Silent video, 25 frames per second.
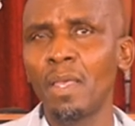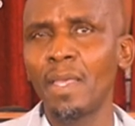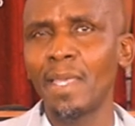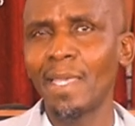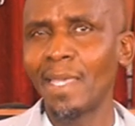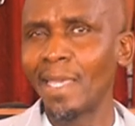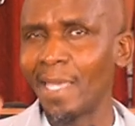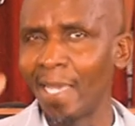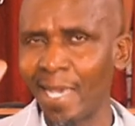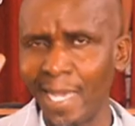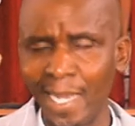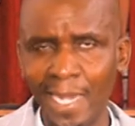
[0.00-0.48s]

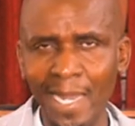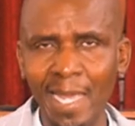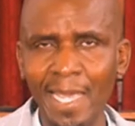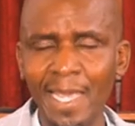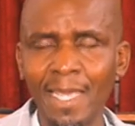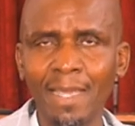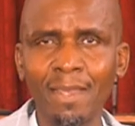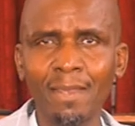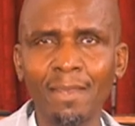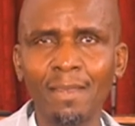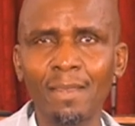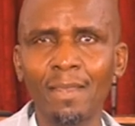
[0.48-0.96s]

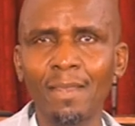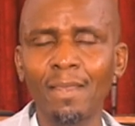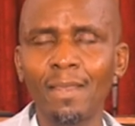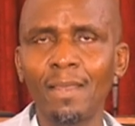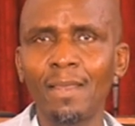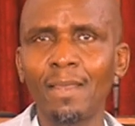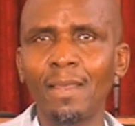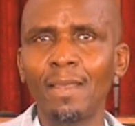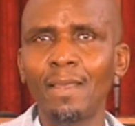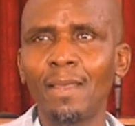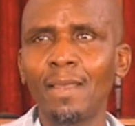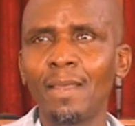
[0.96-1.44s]

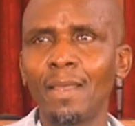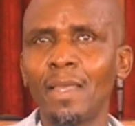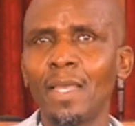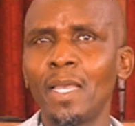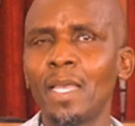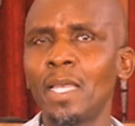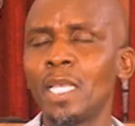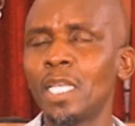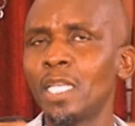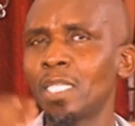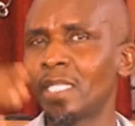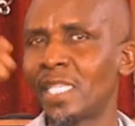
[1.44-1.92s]
healing,
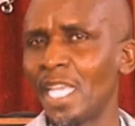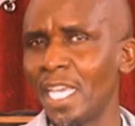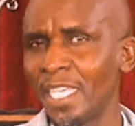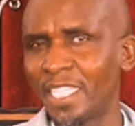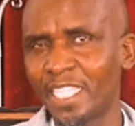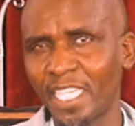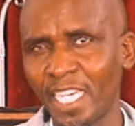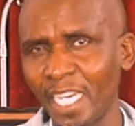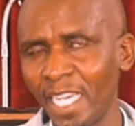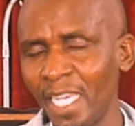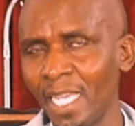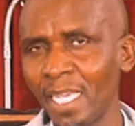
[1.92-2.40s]

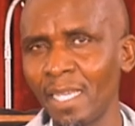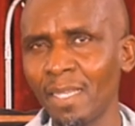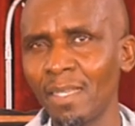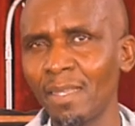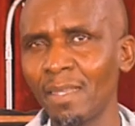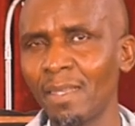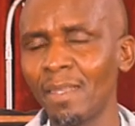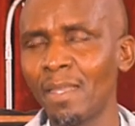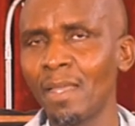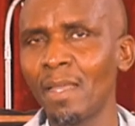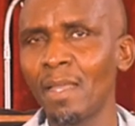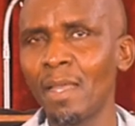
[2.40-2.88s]

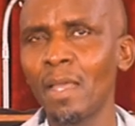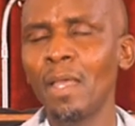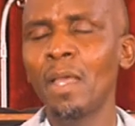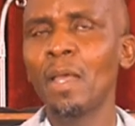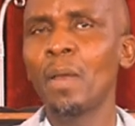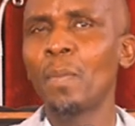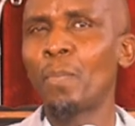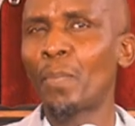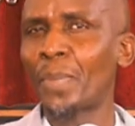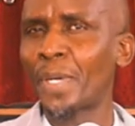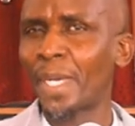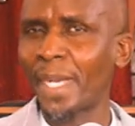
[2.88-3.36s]
teaching,
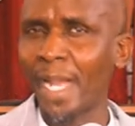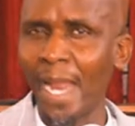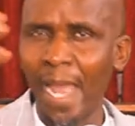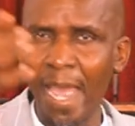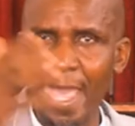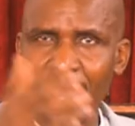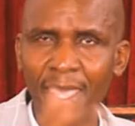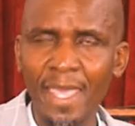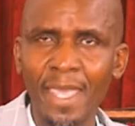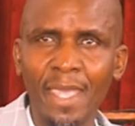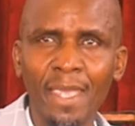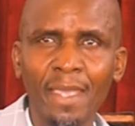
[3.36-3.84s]

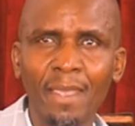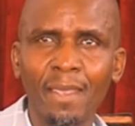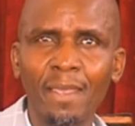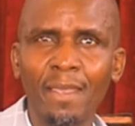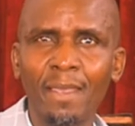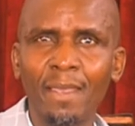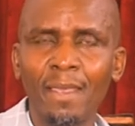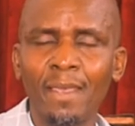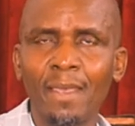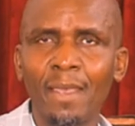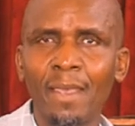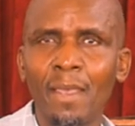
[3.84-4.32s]

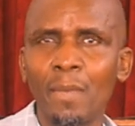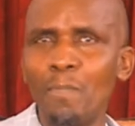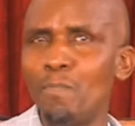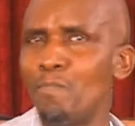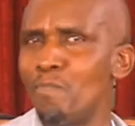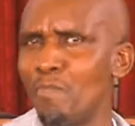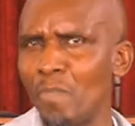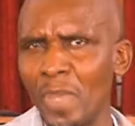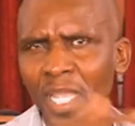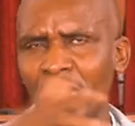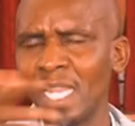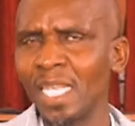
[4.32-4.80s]
praying,
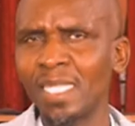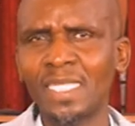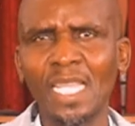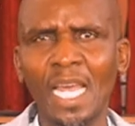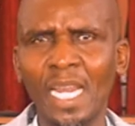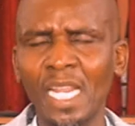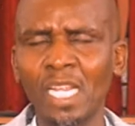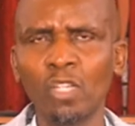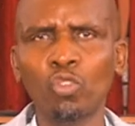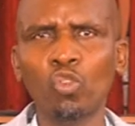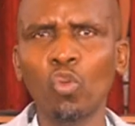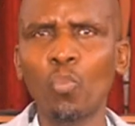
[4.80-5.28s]

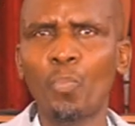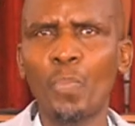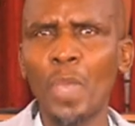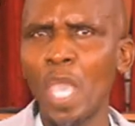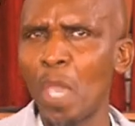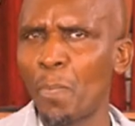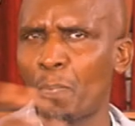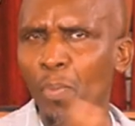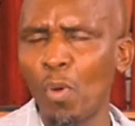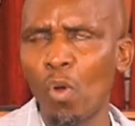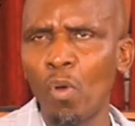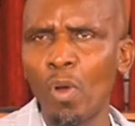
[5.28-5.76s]
ministering to
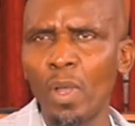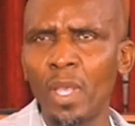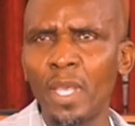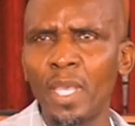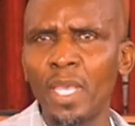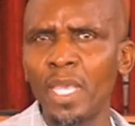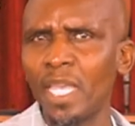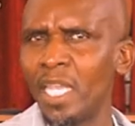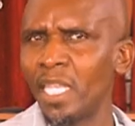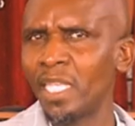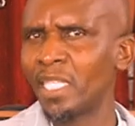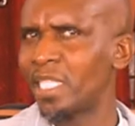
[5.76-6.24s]
people
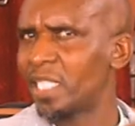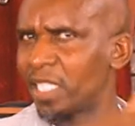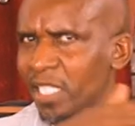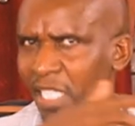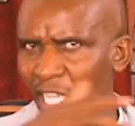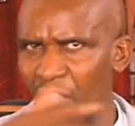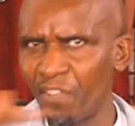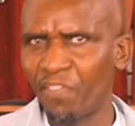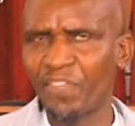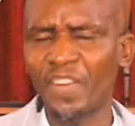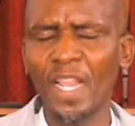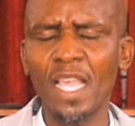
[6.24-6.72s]
in
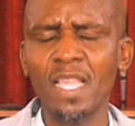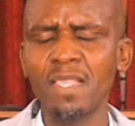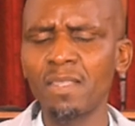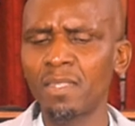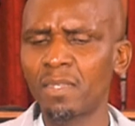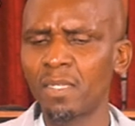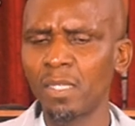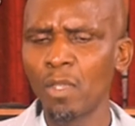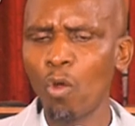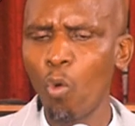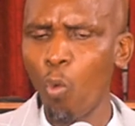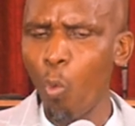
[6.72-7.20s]

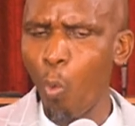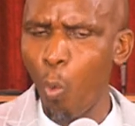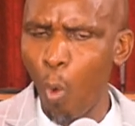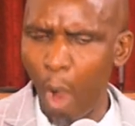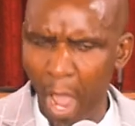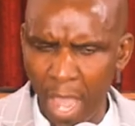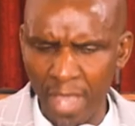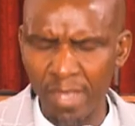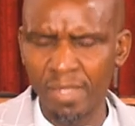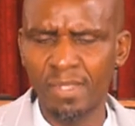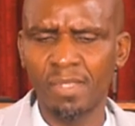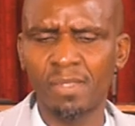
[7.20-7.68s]
different
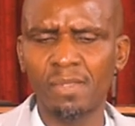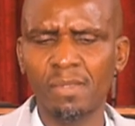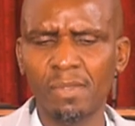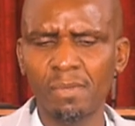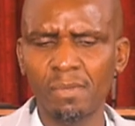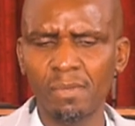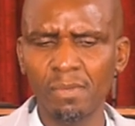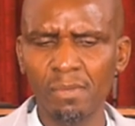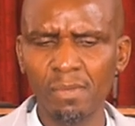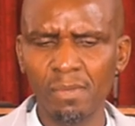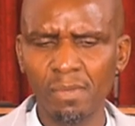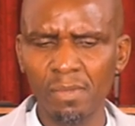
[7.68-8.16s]
ways.
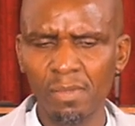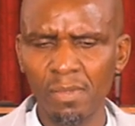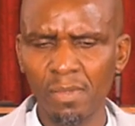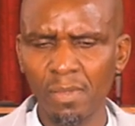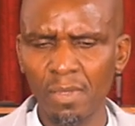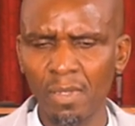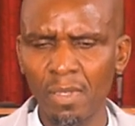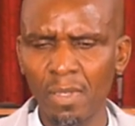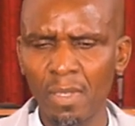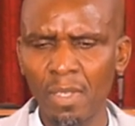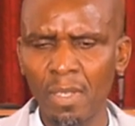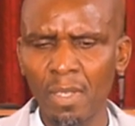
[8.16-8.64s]

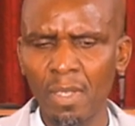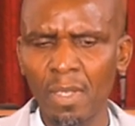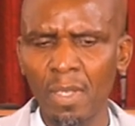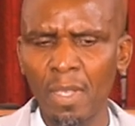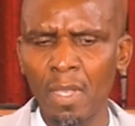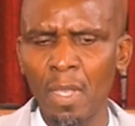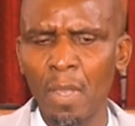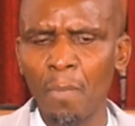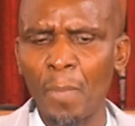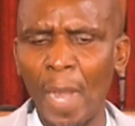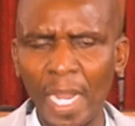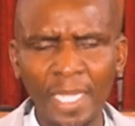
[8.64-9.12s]

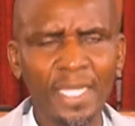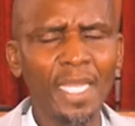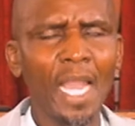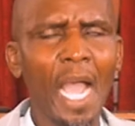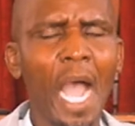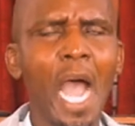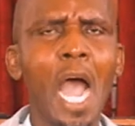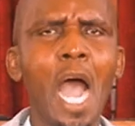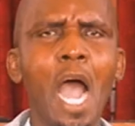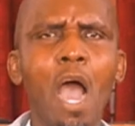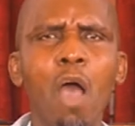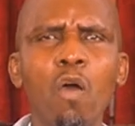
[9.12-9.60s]
But
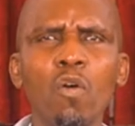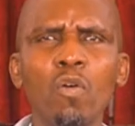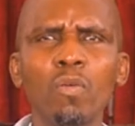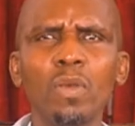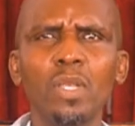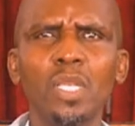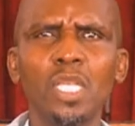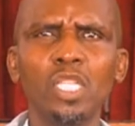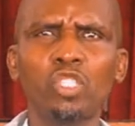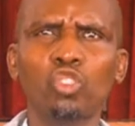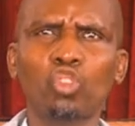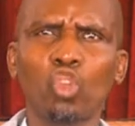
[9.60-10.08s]

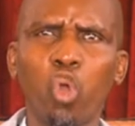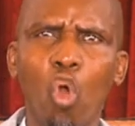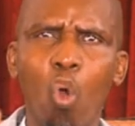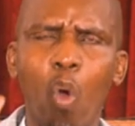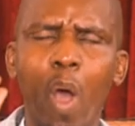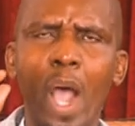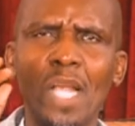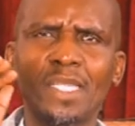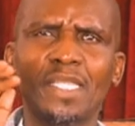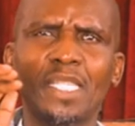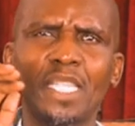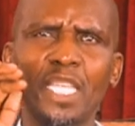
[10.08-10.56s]
now it's
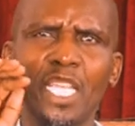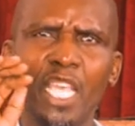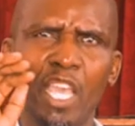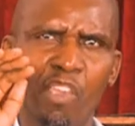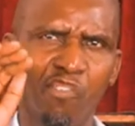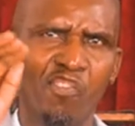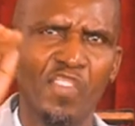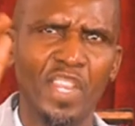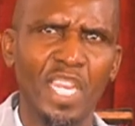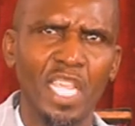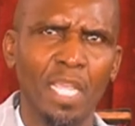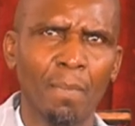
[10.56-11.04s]
towards
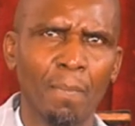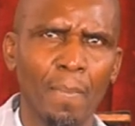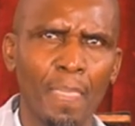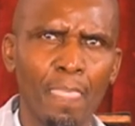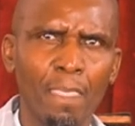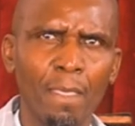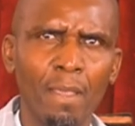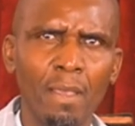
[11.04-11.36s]
evening,